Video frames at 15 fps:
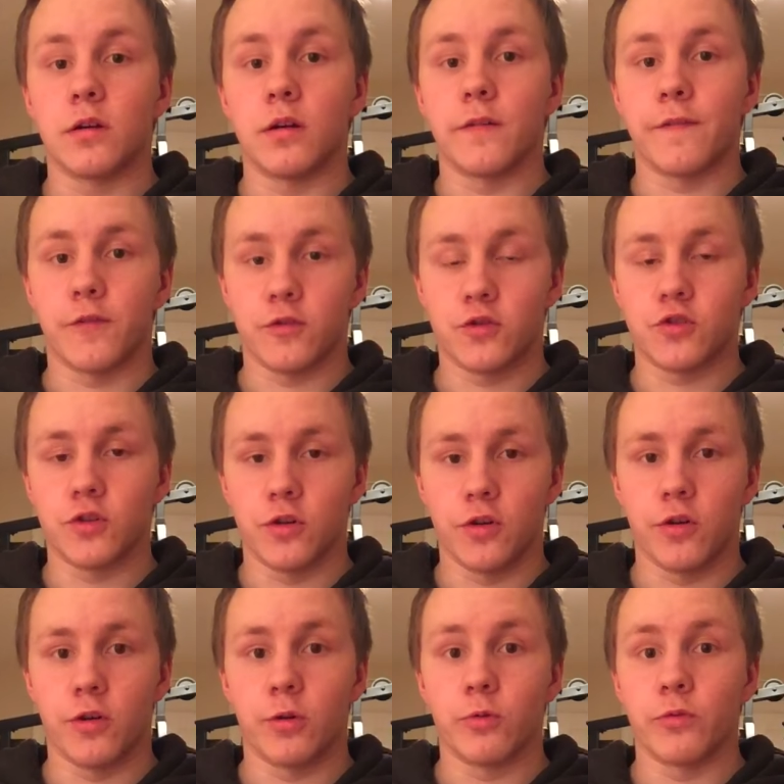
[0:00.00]
a for
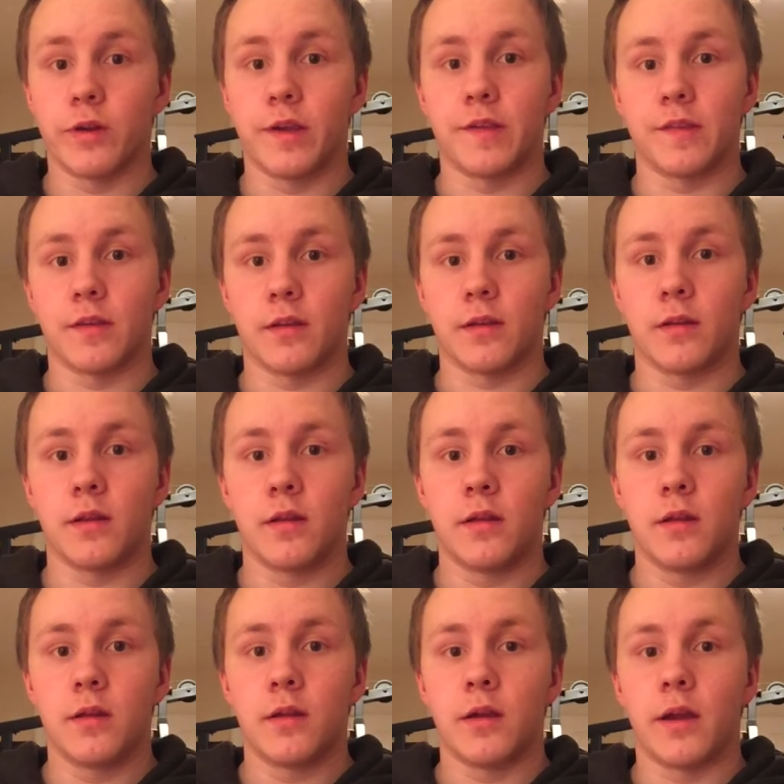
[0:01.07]
sure reason,
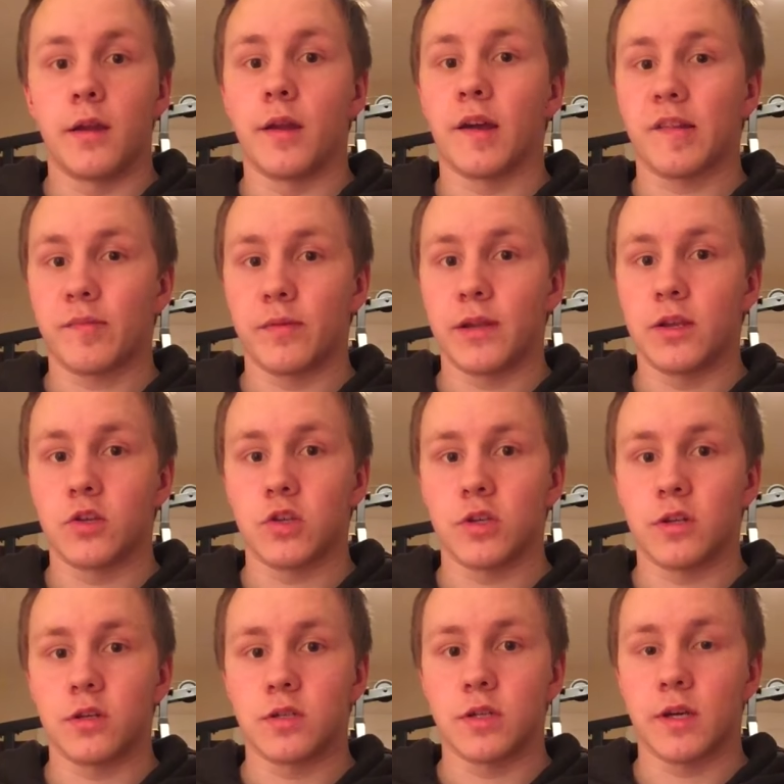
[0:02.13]
an
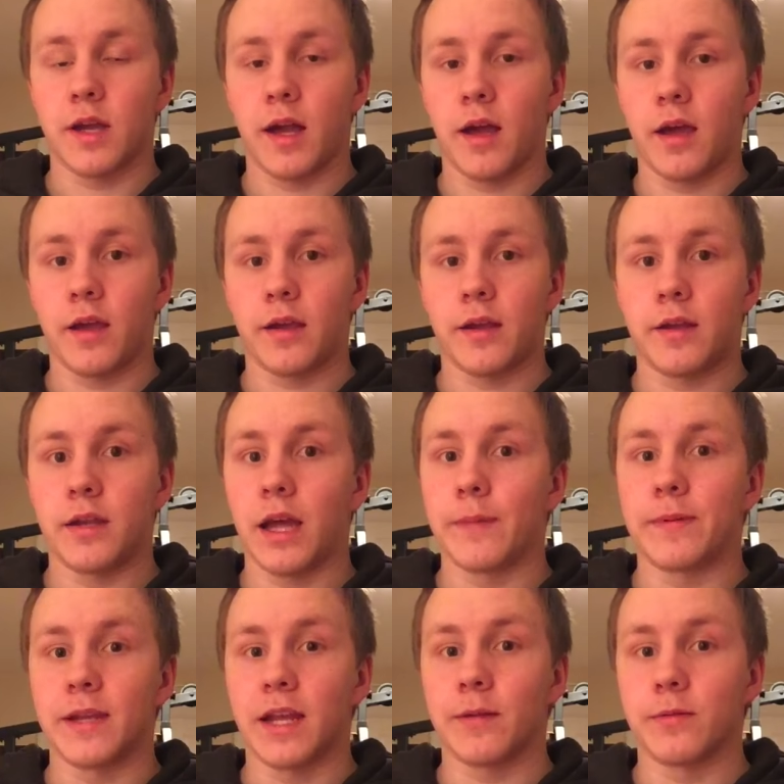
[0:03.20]
explanation to Kai
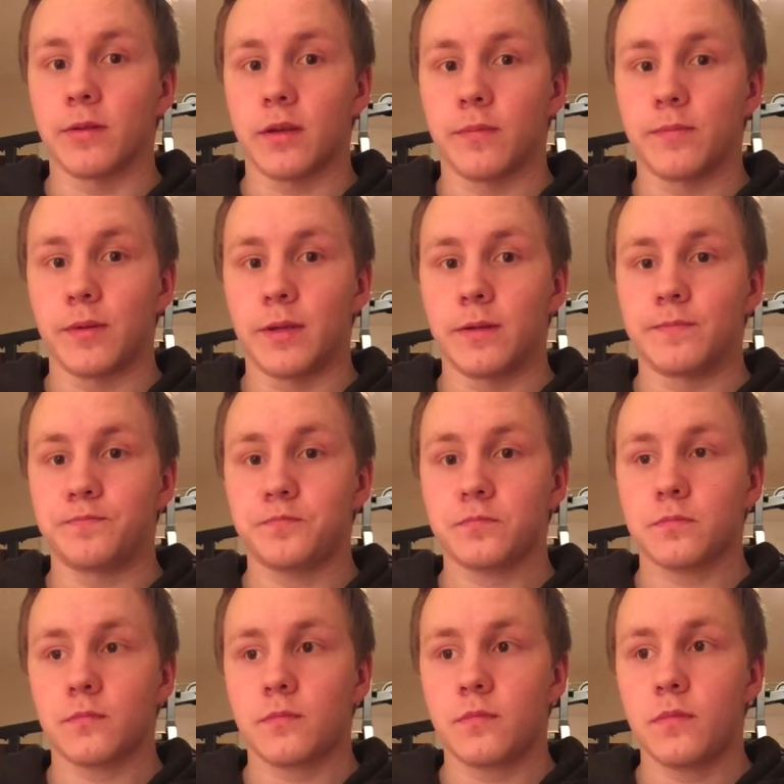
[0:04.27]
not being able to compete.
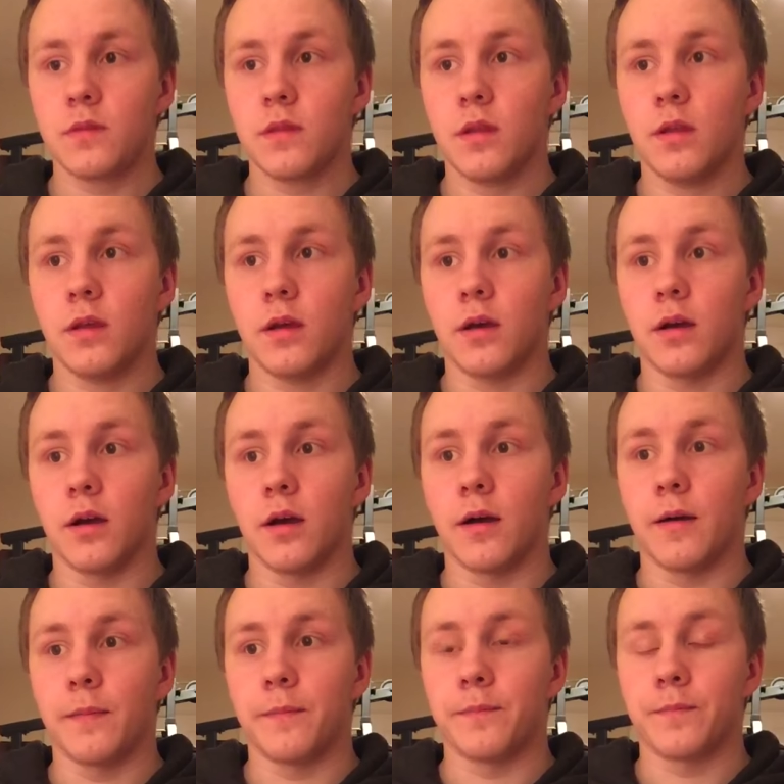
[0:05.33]

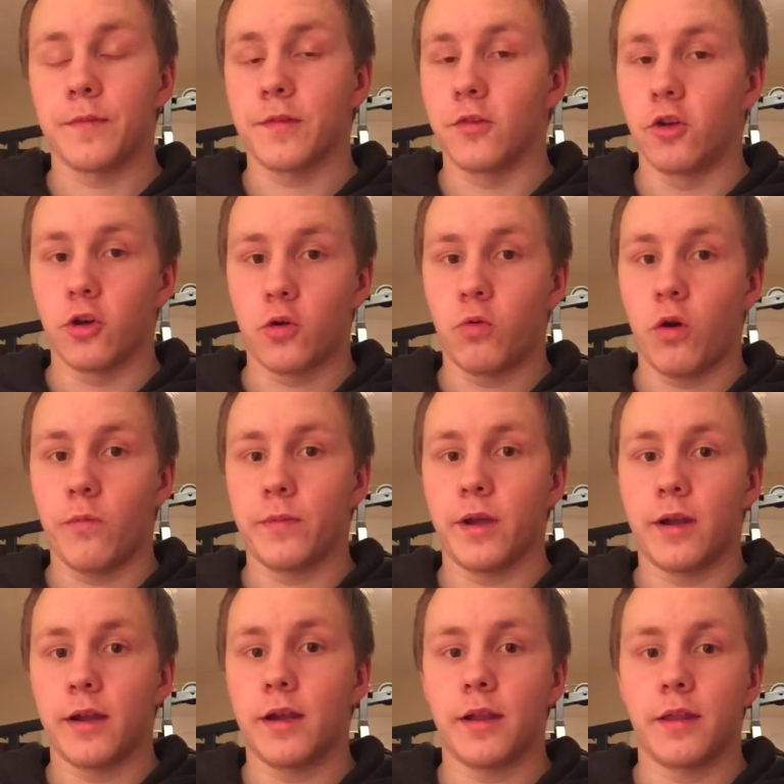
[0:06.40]
Um, so don't quote me
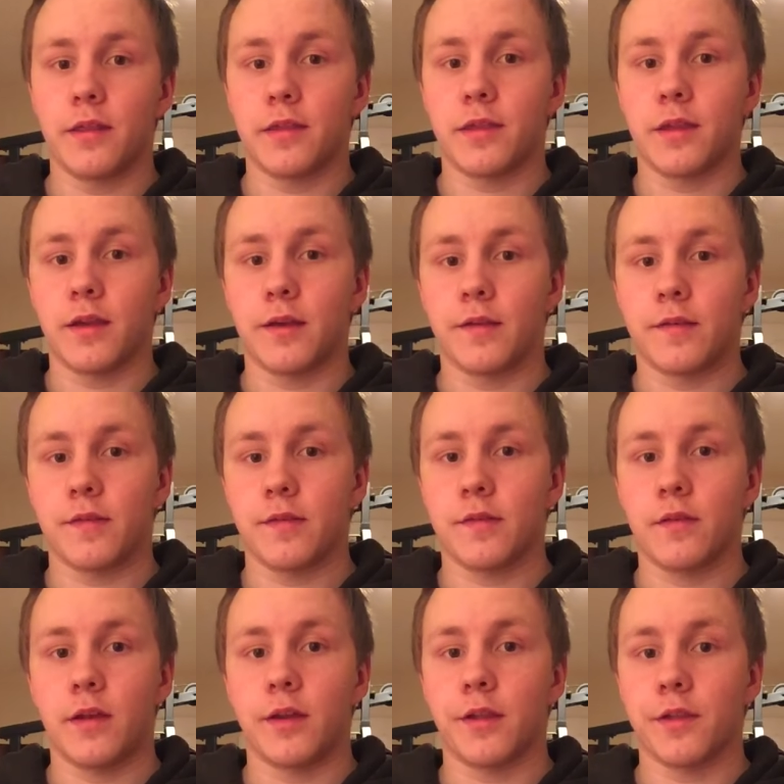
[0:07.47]
on any of the
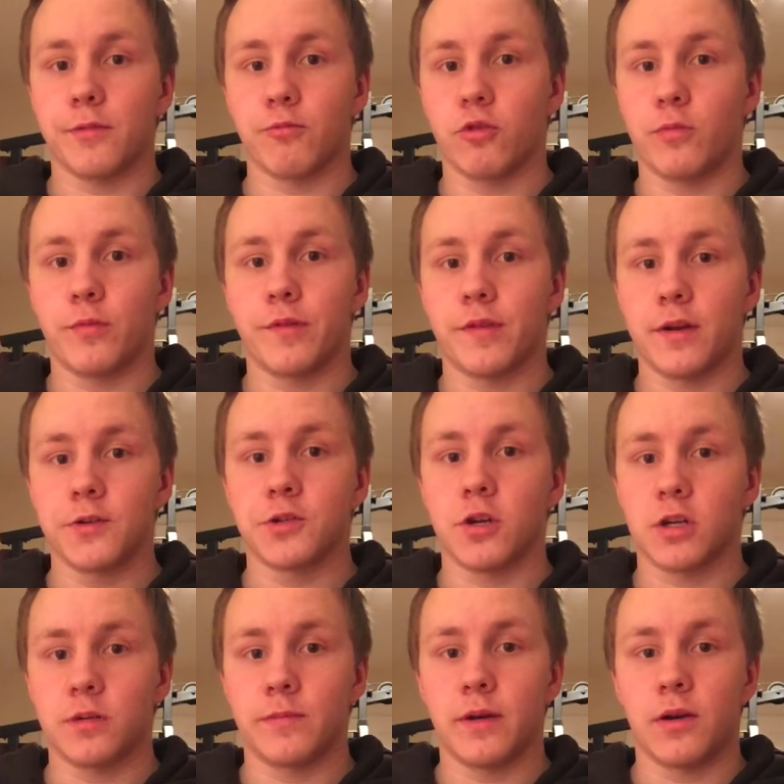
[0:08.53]
things, any of the rumors that I've
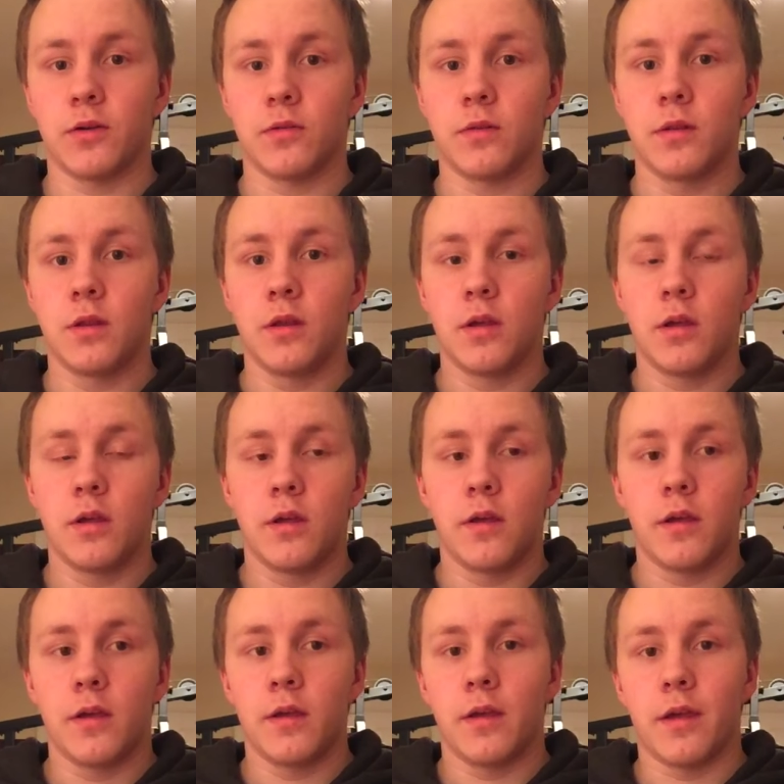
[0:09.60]
talked about,
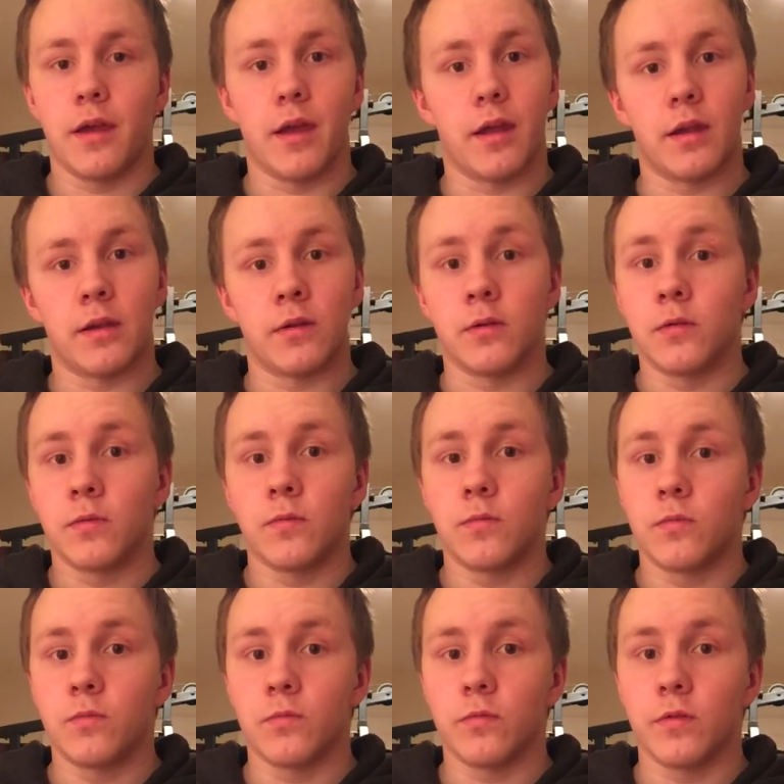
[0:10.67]
and
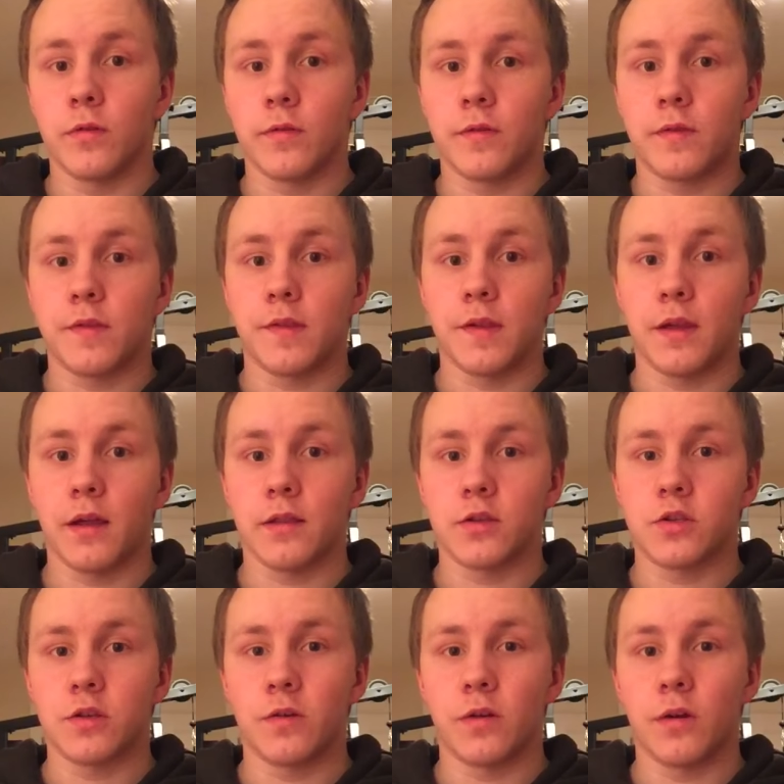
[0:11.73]
we'll see how the
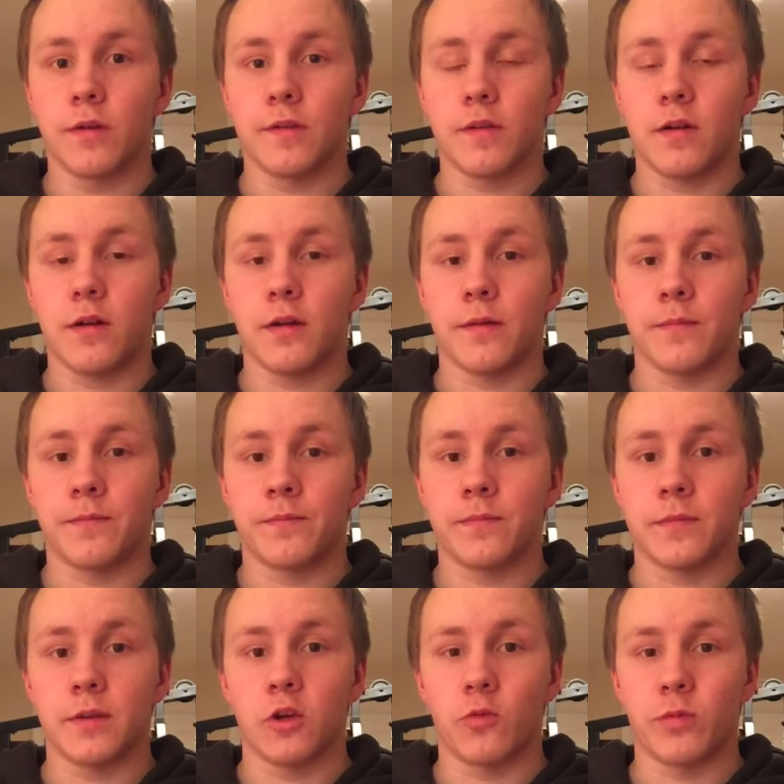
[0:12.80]
show goes on.
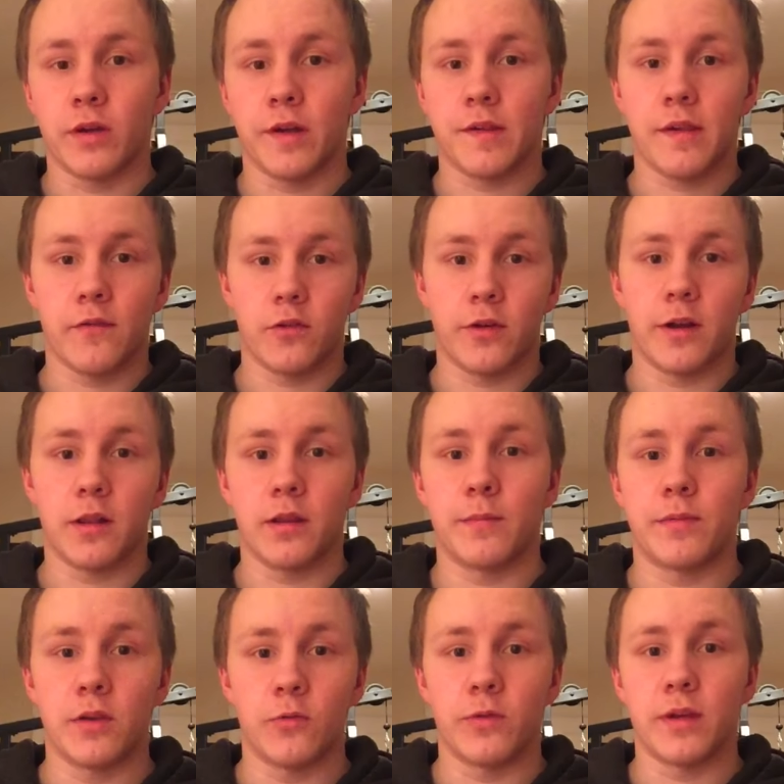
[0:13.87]
I hope you guys have a great
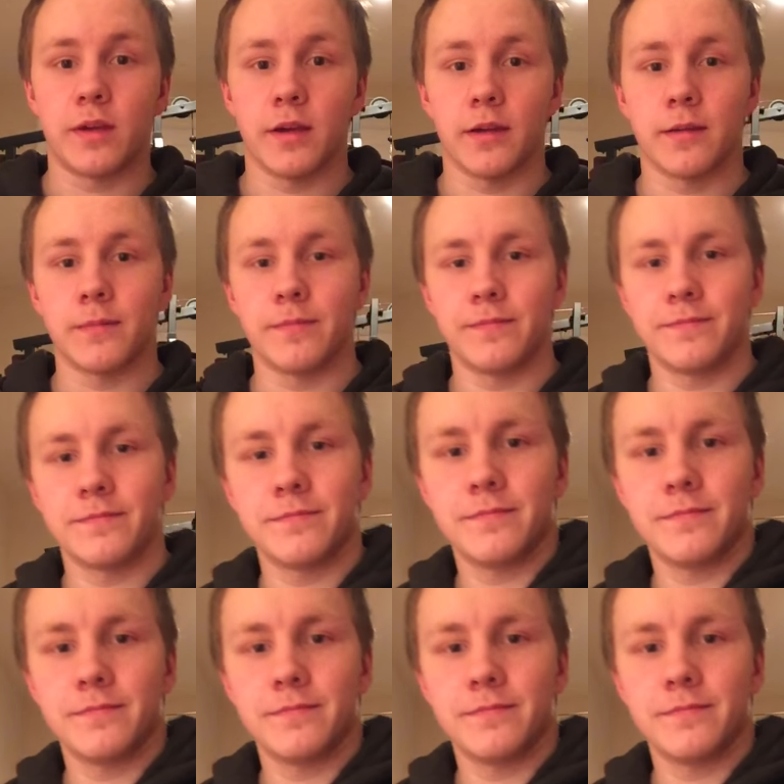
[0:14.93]
Olympia weekend.